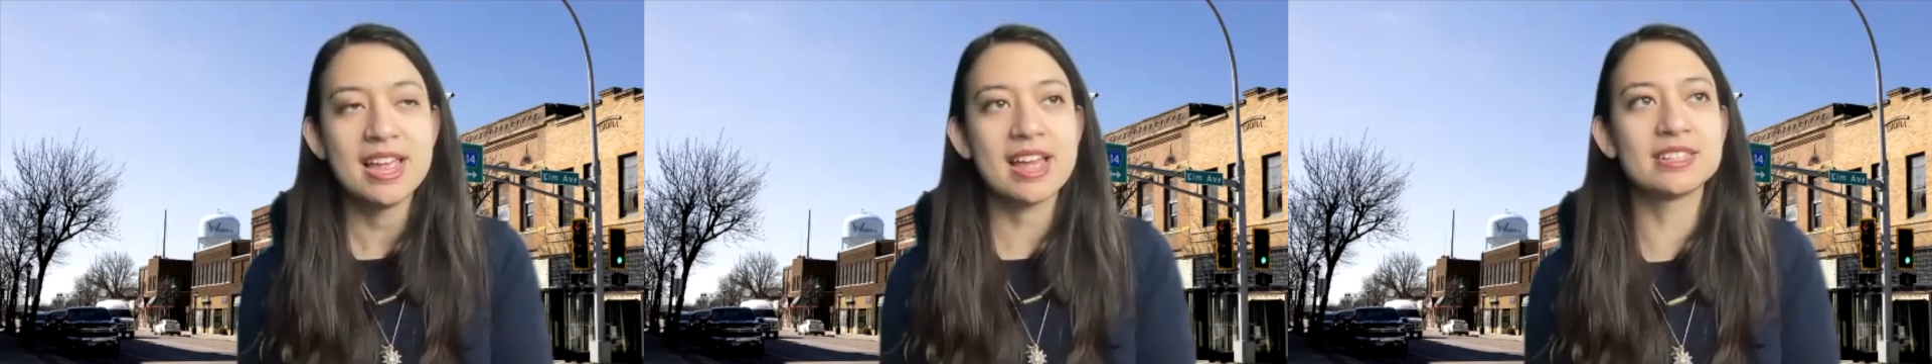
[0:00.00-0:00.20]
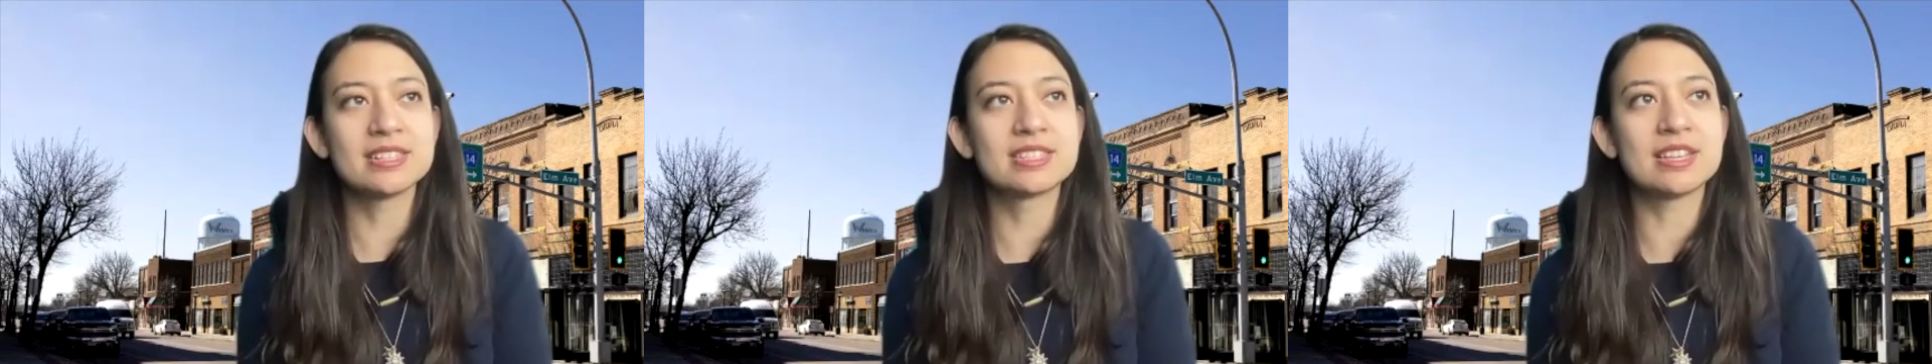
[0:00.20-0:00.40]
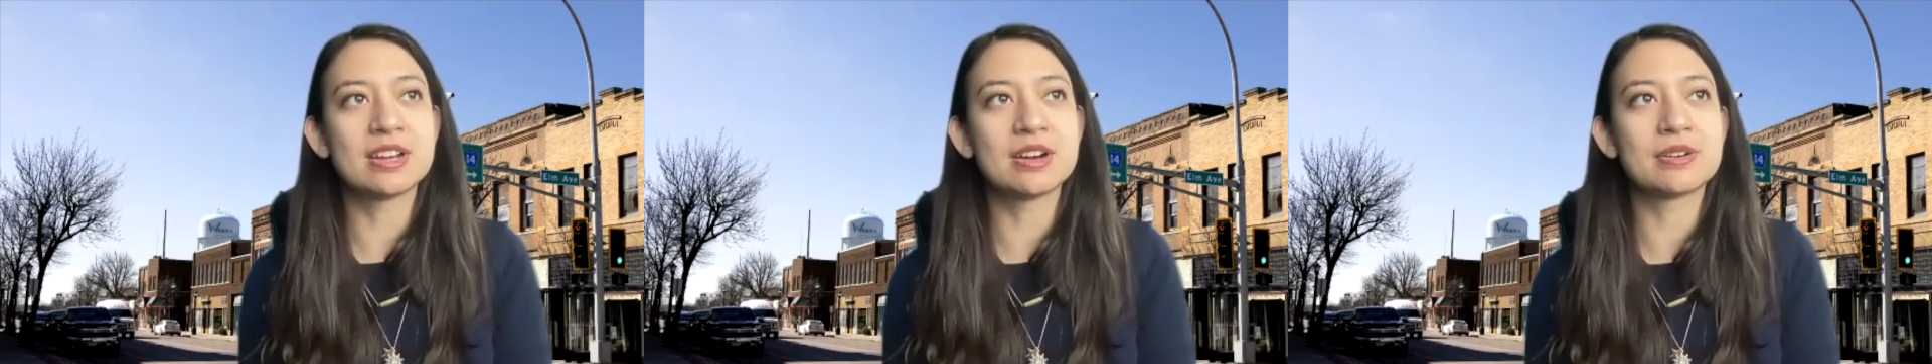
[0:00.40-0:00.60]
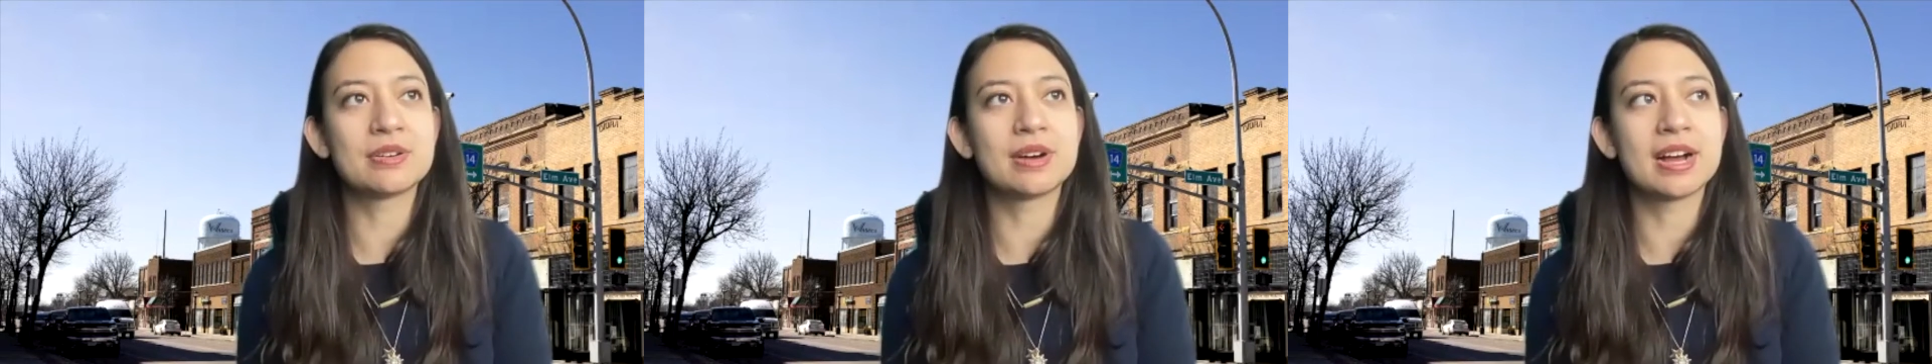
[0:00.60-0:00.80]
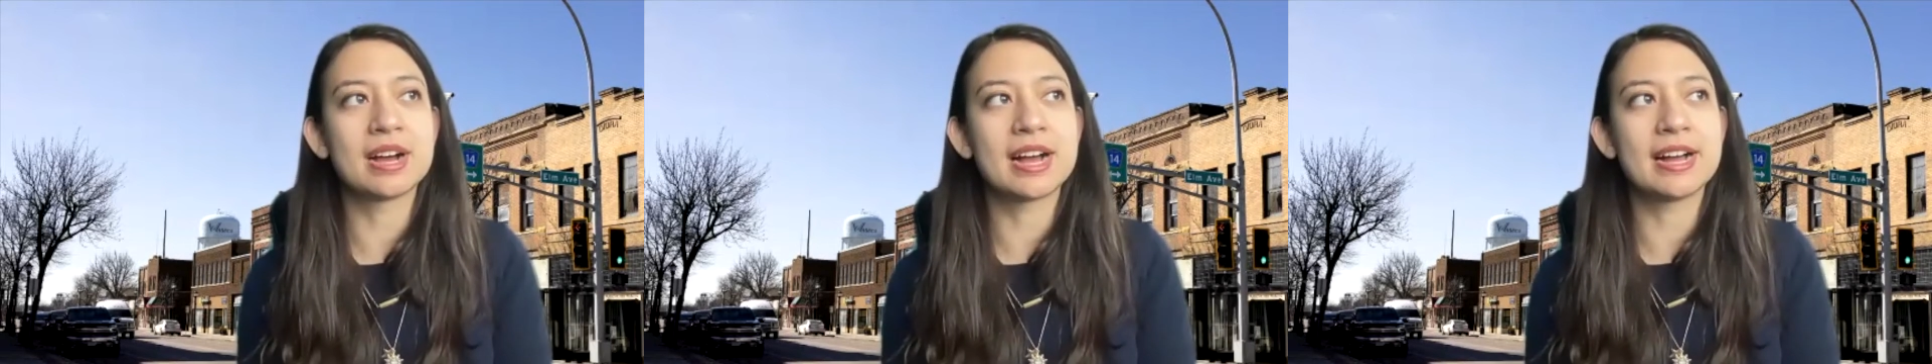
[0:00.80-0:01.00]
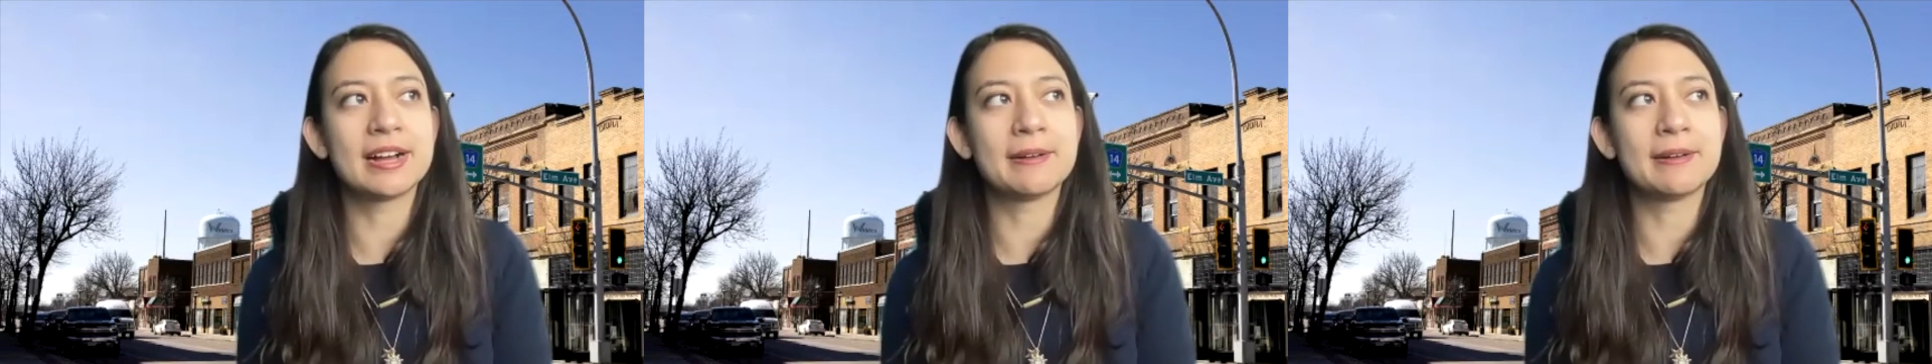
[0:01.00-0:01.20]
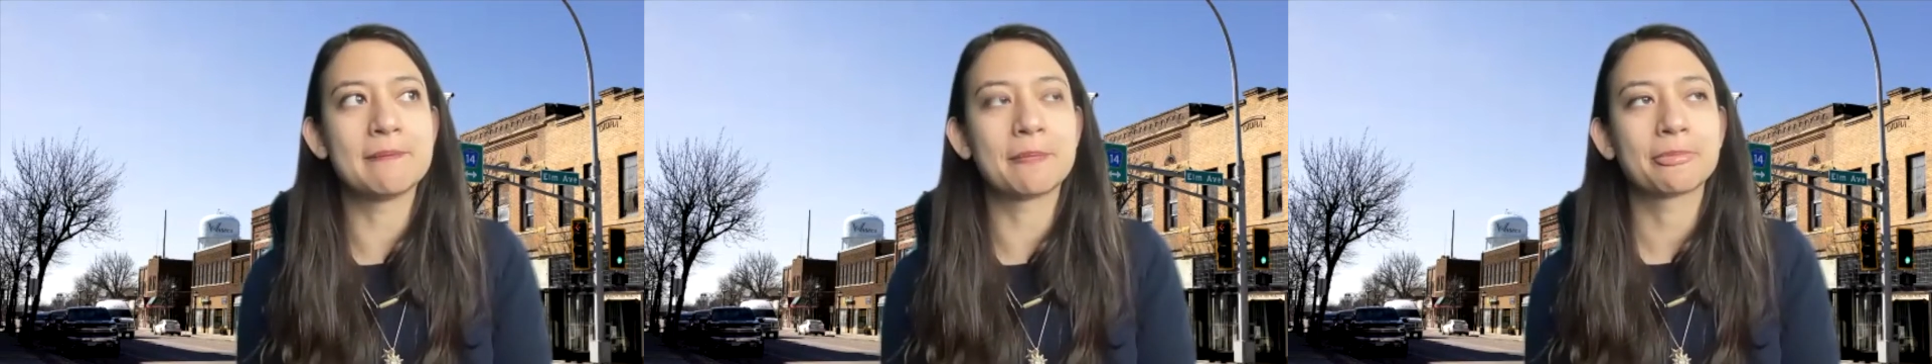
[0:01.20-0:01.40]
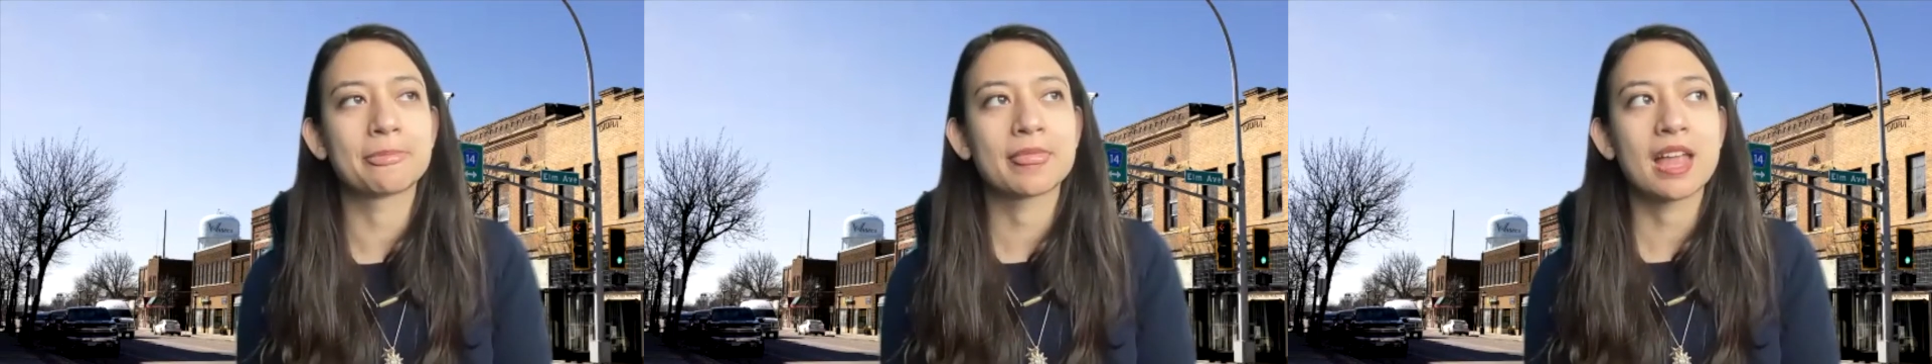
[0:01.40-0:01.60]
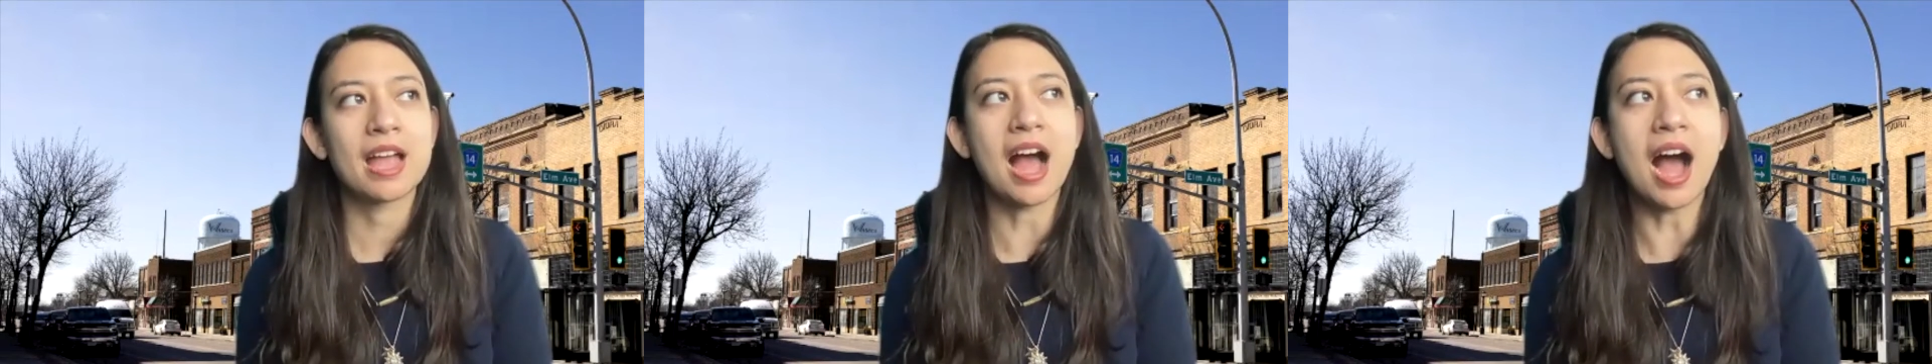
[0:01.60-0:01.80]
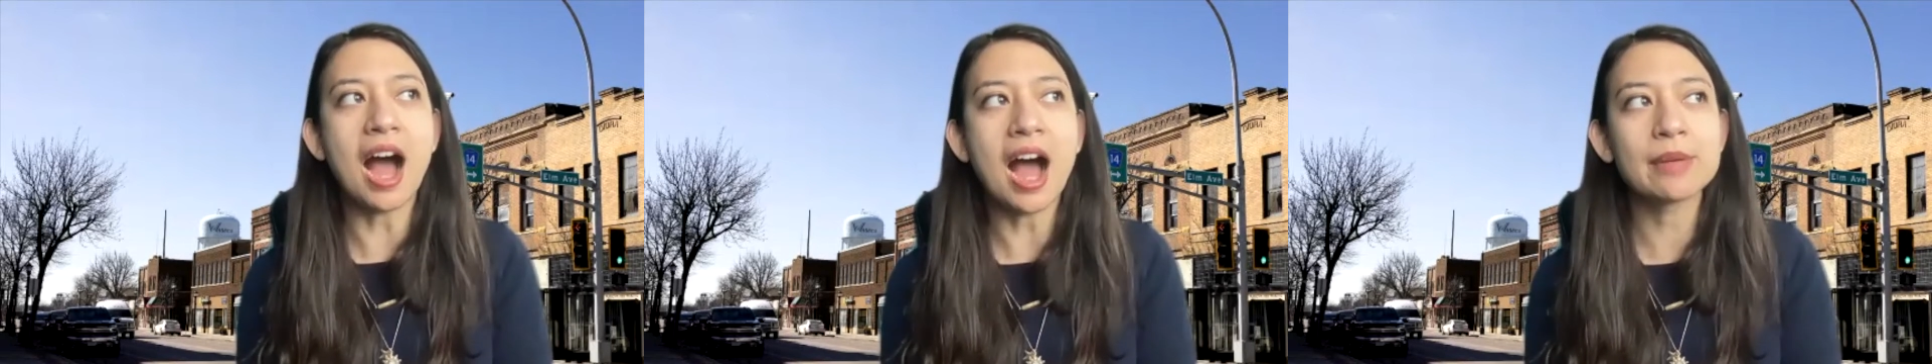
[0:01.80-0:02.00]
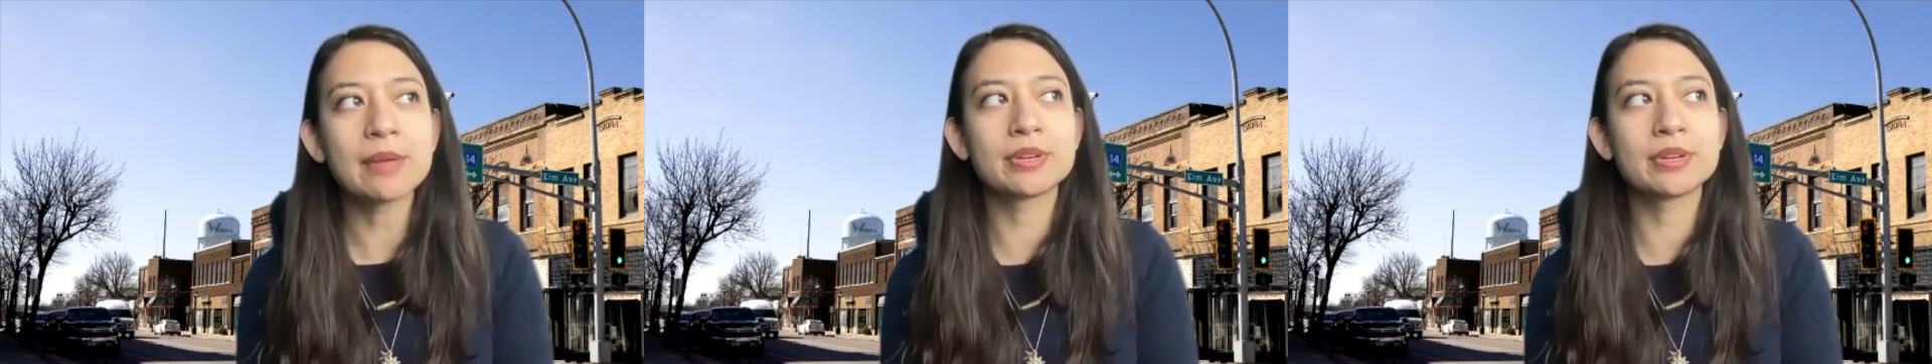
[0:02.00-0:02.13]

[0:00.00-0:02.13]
And so I